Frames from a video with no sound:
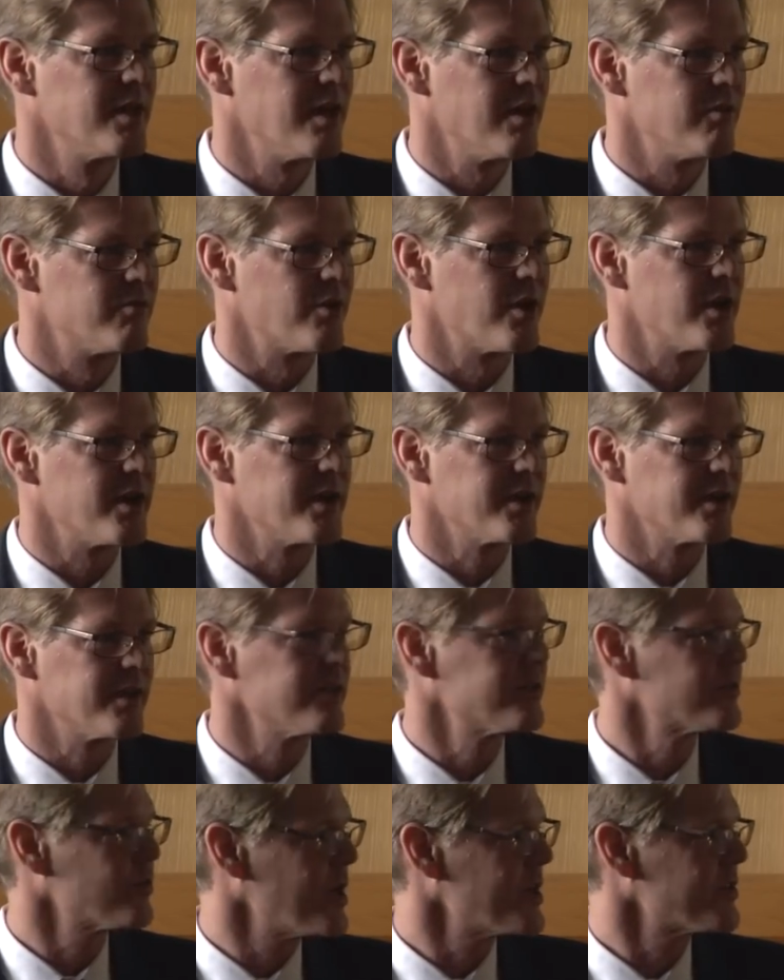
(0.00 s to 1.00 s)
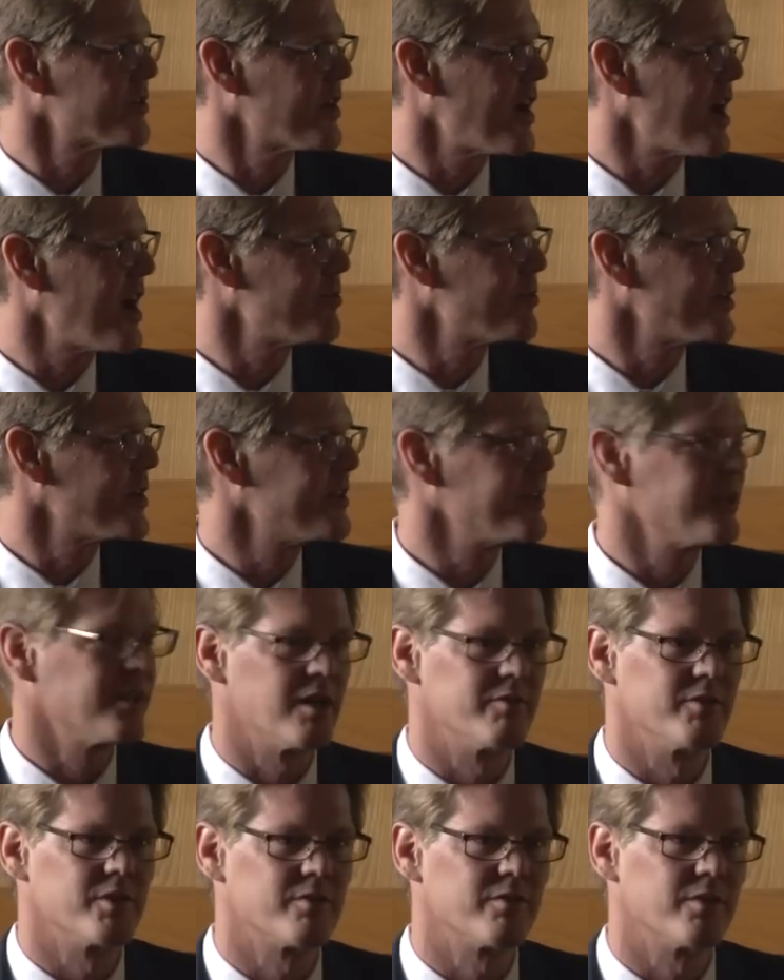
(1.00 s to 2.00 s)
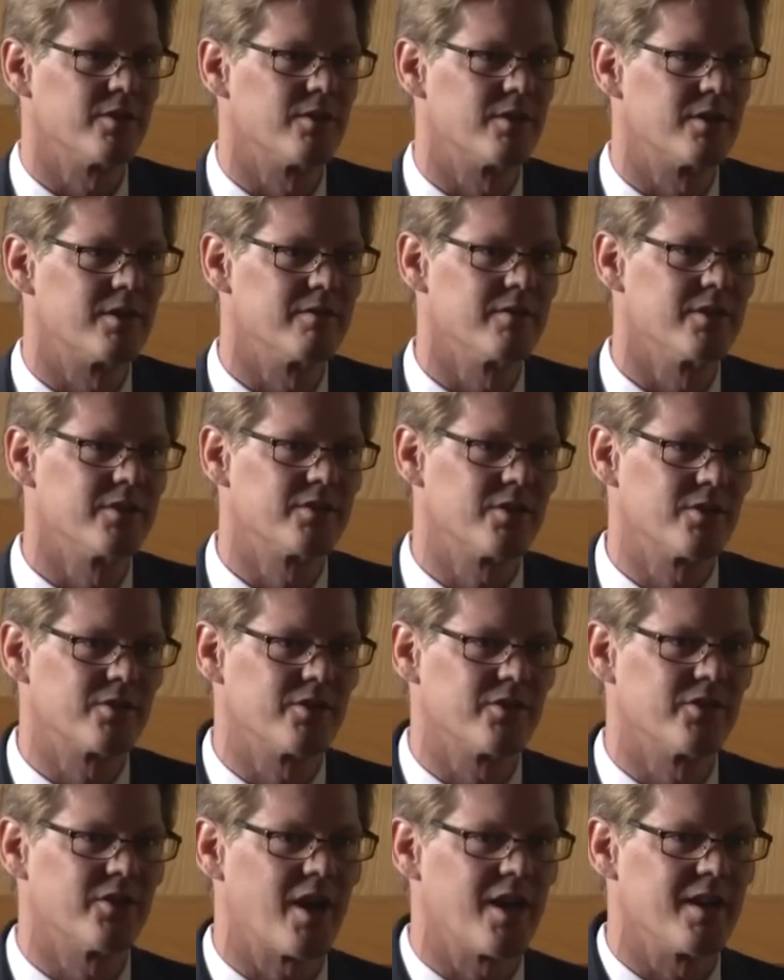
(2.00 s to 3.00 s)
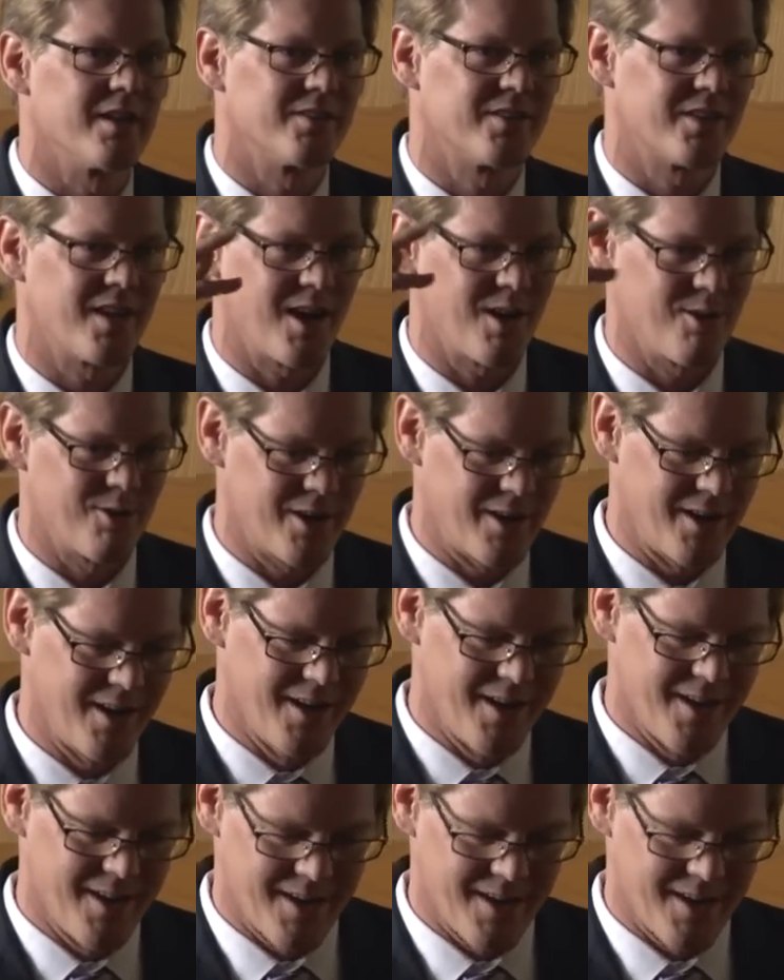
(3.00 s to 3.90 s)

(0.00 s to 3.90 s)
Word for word: of, of running a sweatshop on the 11th floor of the Social Science Tower